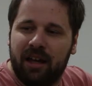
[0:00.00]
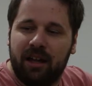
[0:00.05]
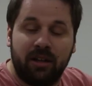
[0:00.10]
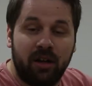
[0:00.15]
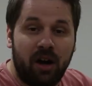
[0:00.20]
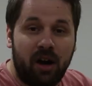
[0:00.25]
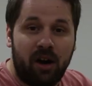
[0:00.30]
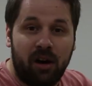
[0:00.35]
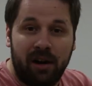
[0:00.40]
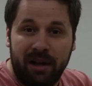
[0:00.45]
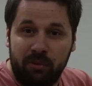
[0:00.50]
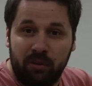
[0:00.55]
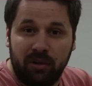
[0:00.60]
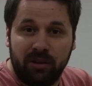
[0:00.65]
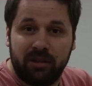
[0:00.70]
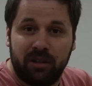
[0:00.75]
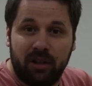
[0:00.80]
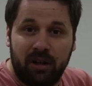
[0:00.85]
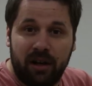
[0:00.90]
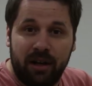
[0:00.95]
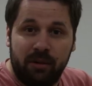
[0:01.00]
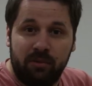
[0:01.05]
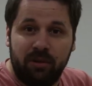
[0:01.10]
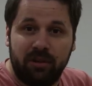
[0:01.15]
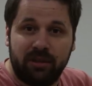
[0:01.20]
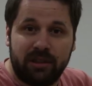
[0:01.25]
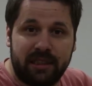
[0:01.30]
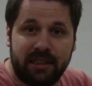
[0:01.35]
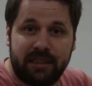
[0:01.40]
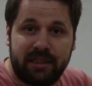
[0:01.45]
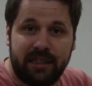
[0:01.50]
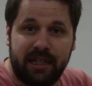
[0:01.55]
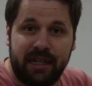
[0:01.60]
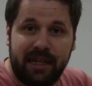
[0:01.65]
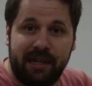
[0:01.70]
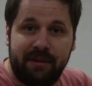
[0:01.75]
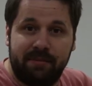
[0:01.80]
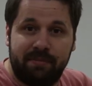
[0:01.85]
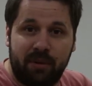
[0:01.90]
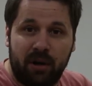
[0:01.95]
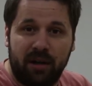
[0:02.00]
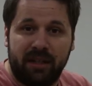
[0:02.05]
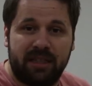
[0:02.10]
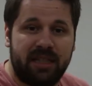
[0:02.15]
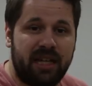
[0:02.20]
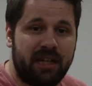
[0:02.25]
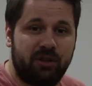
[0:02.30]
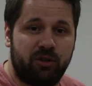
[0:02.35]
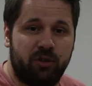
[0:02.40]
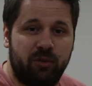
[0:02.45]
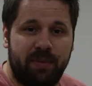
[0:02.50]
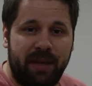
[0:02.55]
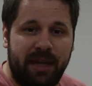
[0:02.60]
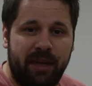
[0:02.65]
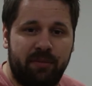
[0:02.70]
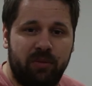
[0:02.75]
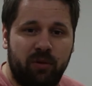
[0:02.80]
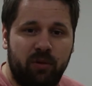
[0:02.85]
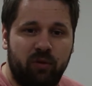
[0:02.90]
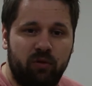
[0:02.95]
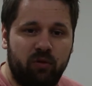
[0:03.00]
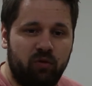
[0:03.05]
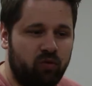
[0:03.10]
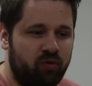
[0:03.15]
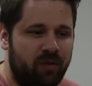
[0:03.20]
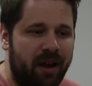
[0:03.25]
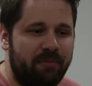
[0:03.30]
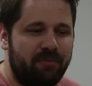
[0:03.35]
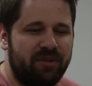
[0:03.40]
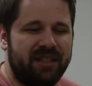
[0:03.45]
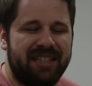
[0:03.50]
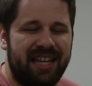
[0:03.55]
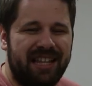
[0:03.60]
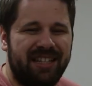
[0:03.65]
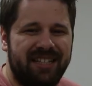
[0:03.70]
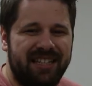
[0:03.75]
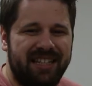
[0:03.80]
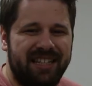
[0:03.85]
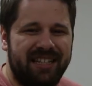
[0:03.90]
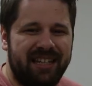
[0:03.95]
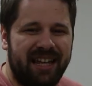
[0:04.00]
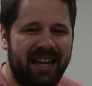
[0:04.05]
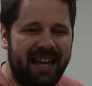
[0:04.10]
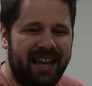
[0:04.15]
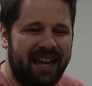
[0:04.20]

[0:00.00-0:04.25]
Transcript: No, I want to see bisexual people represented